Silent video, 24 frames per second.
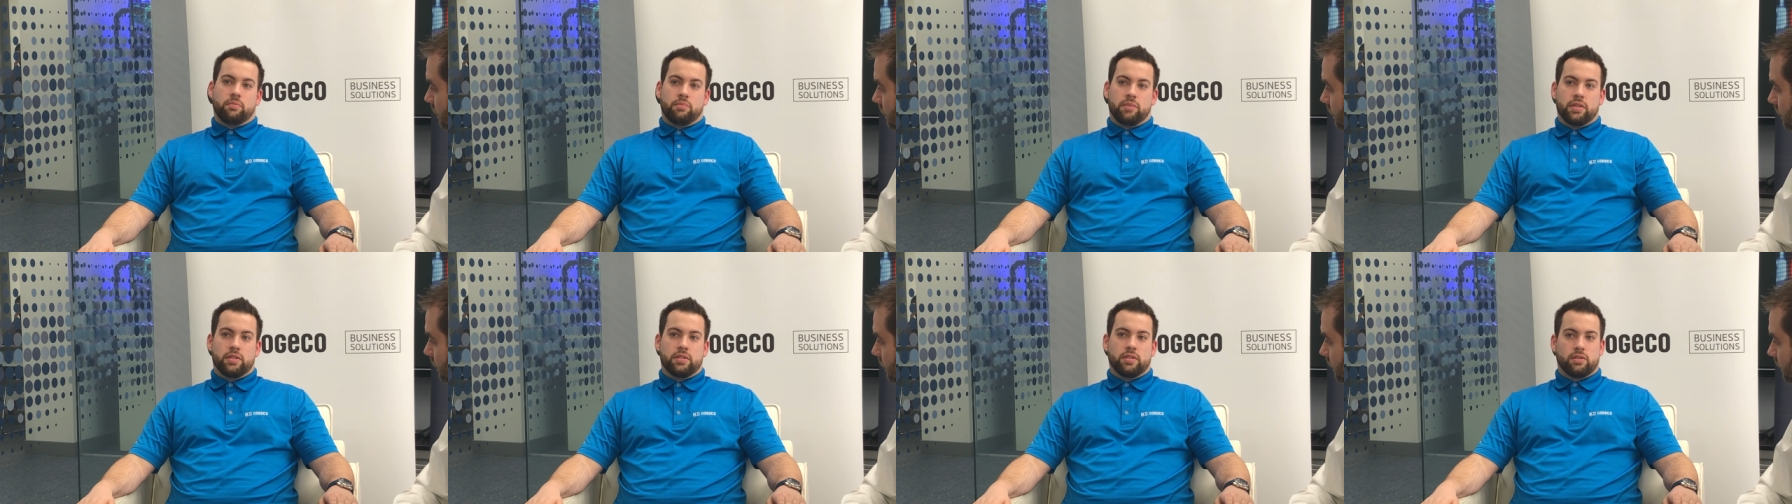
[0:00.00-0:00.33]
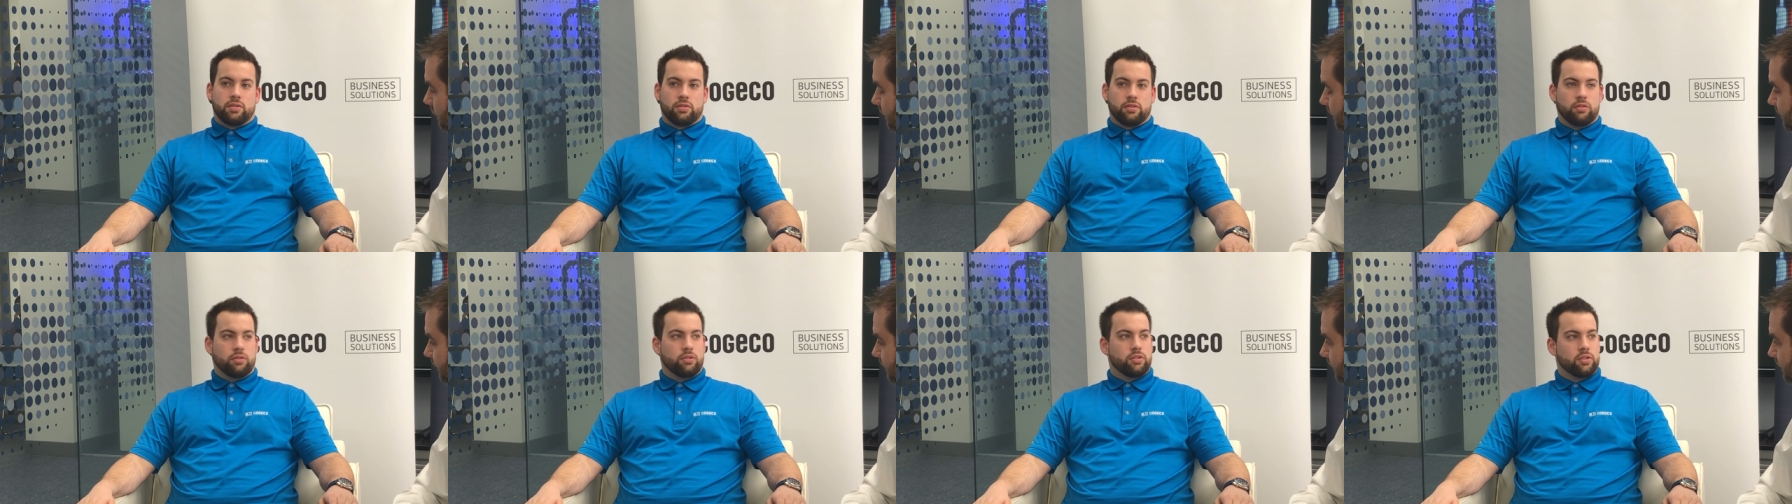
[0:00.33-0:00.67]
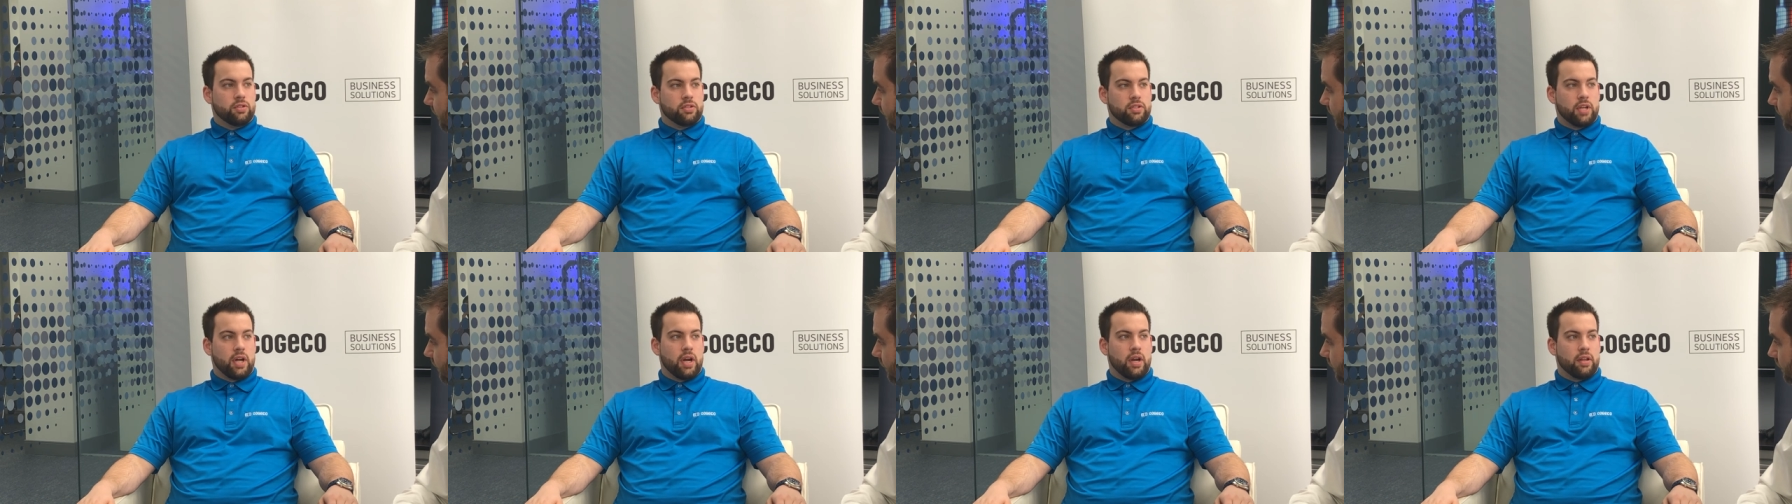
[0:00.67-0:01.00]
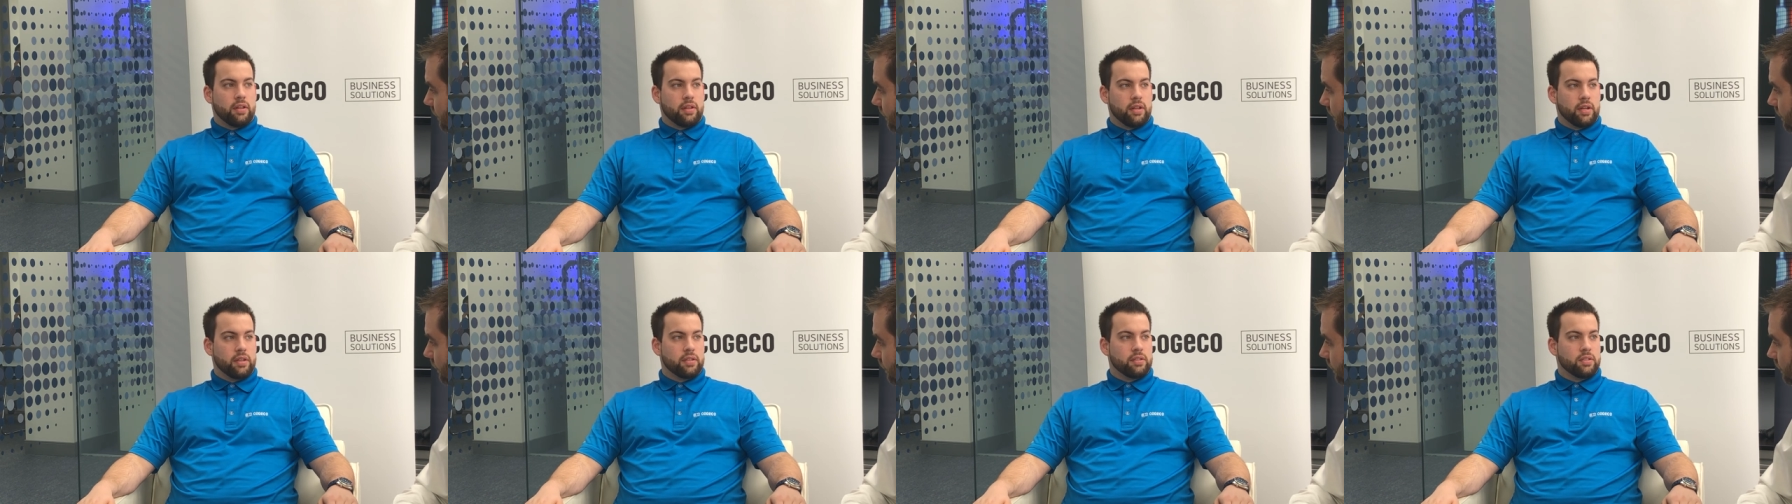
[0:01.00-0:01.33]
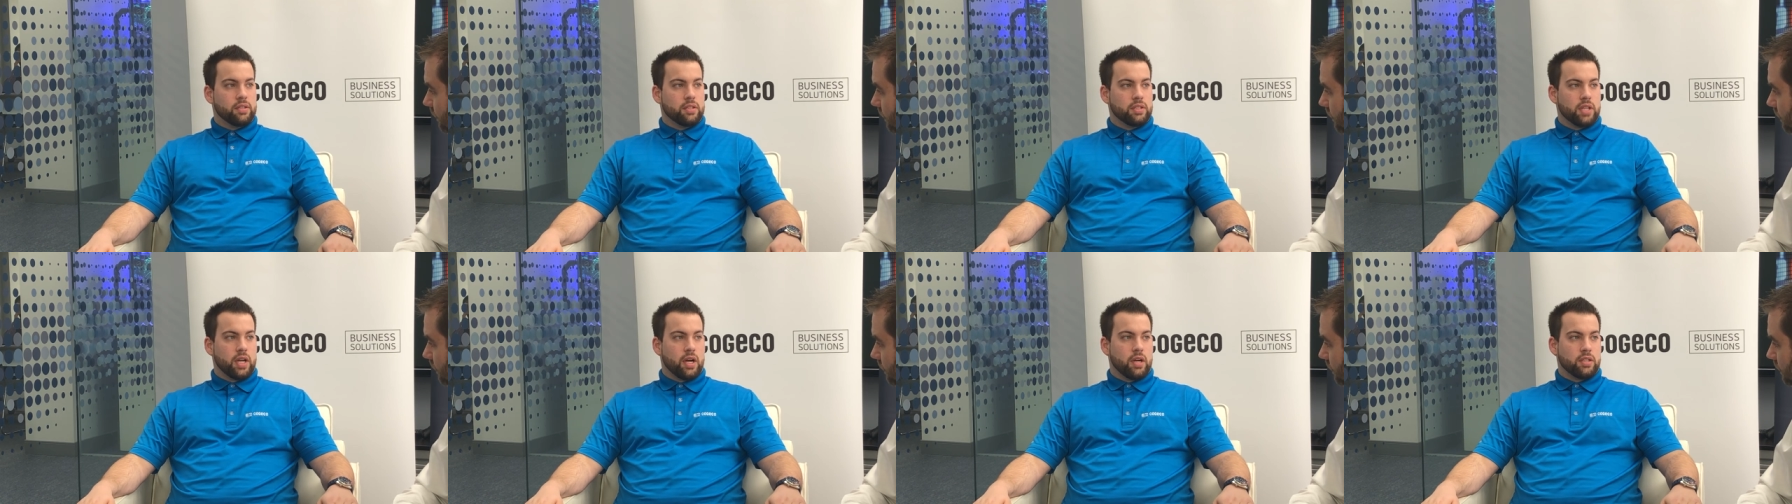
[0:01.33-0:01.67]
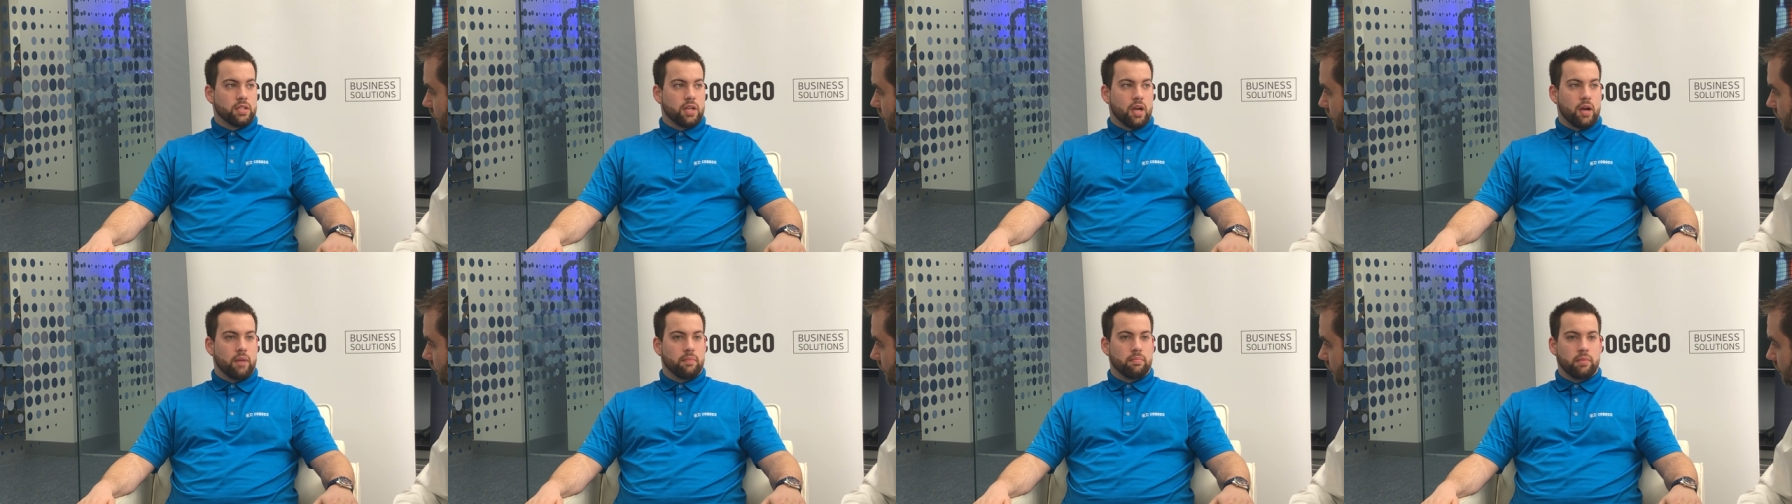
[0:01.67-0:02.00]
the business solution side of things the entire
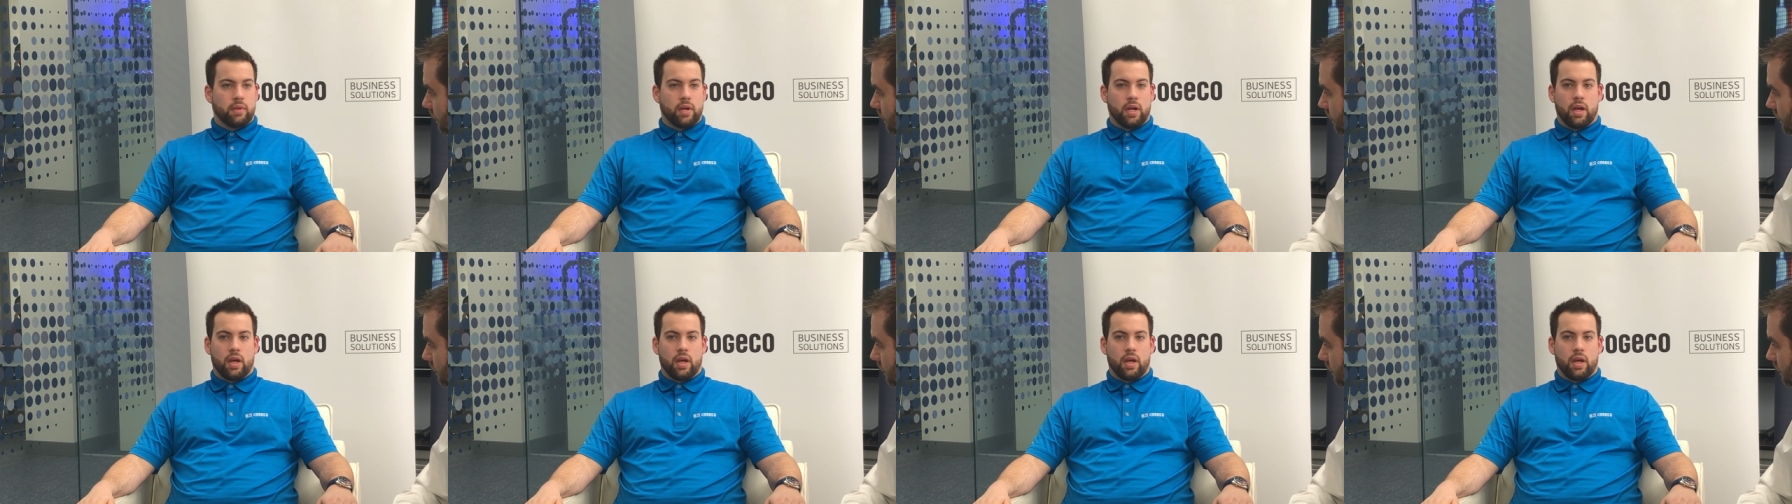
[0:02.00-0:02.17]
time.